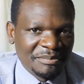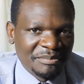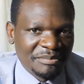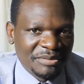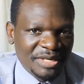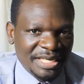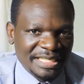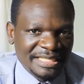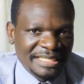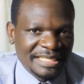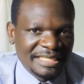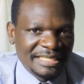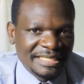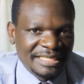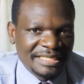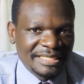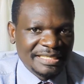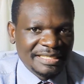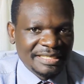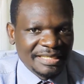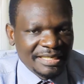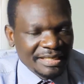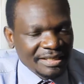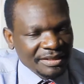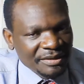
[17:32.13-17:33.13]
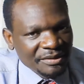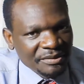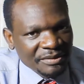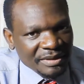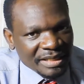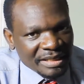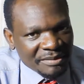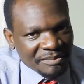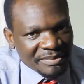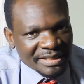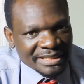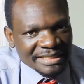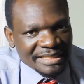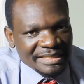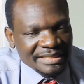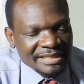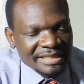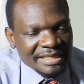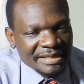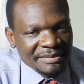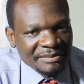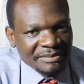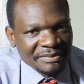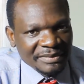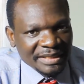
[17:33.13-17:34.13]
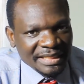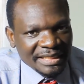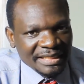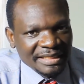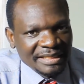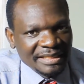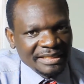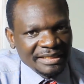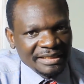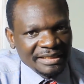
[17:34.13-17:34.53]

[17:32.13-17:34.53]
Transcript: present. You can purchase them in